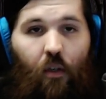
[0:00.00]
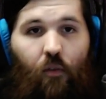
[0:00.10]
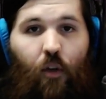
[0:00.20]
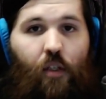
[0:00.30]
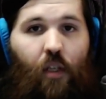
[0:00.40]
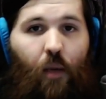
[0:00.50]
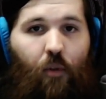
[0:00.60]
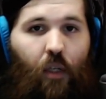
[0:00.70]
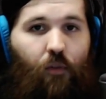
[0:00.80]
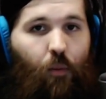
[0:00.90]
For example,
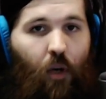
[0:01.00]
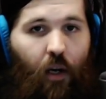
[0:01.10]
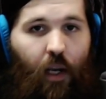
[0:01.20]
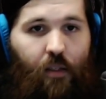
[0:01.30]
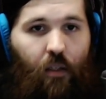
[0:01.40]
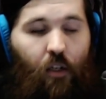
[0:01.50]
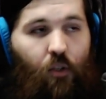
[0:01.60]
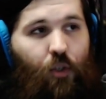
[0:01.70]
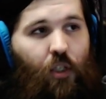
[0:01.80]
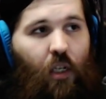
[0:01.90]
if you're broadcasting on
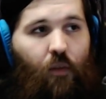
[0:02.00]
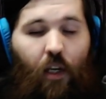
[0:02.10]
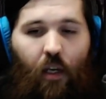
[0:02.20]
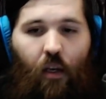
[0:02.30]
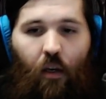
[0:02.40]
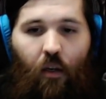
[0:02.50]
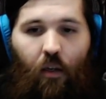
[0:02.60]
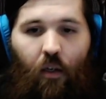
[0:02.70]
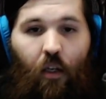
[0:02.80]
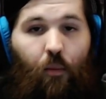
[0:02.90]
Twitch TV,
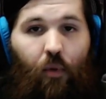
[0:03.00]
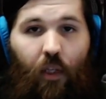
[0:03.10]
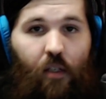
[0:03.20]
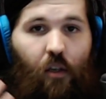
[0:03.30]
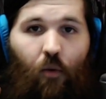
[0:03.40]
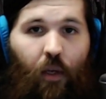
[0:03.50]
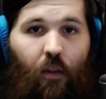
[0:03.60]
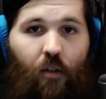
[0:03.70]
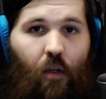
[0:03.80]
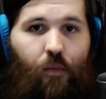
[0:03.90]
please go read the
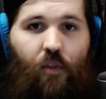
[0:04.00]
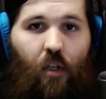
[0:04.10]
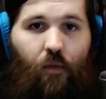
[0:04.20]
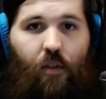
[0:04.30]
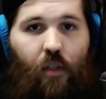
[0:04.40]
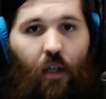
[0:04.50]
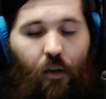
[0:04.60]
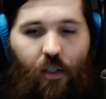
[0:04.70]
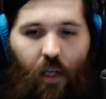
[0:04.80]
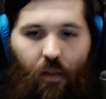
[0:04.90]
terms of service and
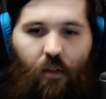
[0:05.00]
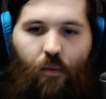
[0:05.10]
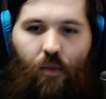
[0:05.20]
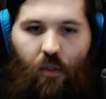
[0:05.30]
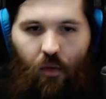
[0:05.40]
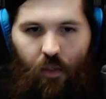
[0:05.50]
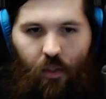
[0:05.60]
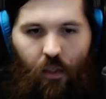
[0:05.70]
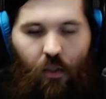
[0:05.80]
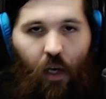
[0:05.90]
understand the terms of service.
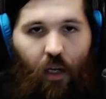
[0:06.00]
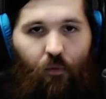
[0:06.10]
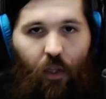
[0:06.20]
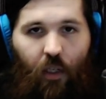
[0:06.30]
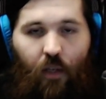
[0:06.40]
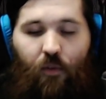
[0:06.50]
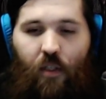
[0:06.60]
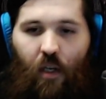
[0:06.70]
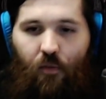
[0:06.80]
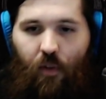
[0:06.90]
There's a lot of really nifty
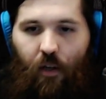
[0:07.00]
stuff in there.